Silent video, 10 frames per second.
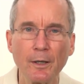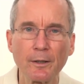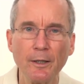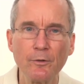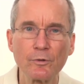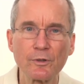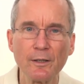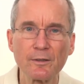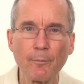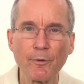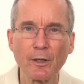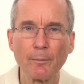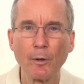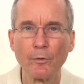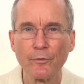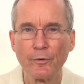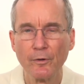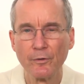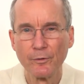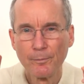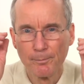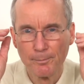Can you say something about this?